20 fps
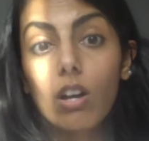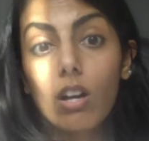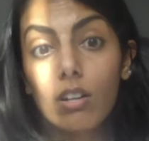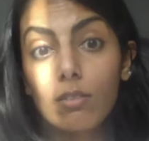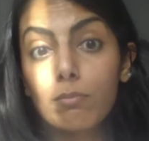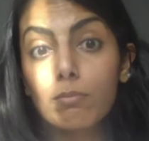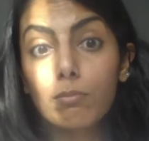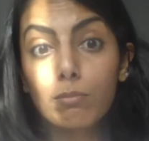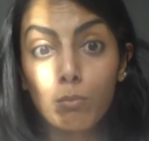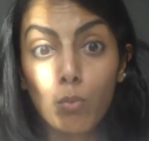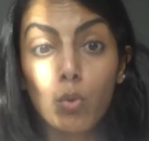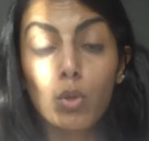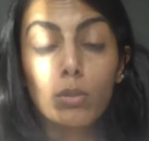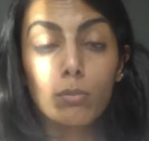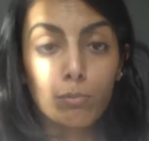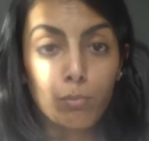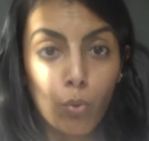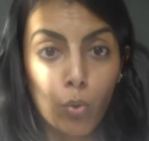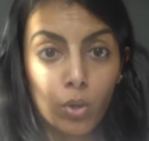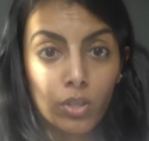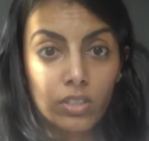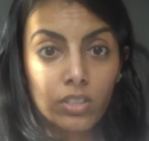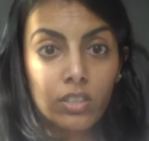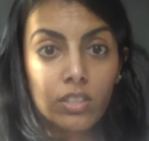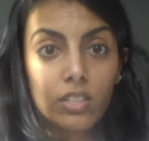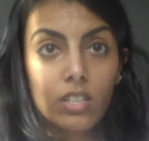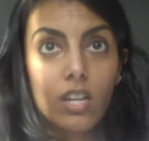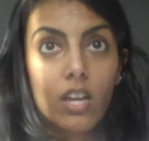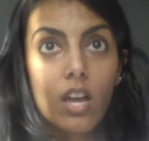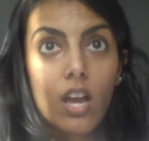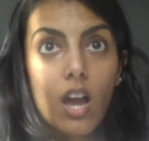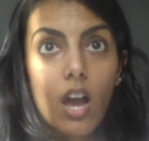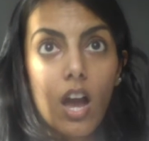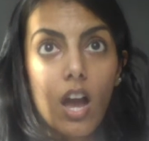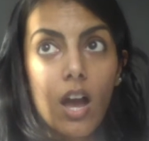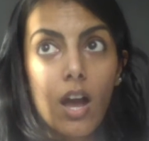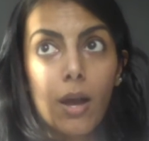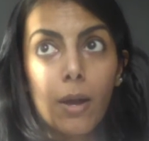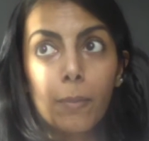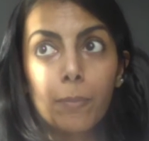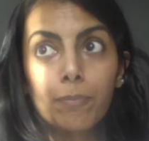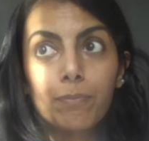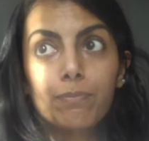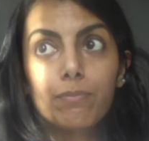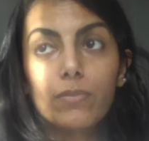a more important um,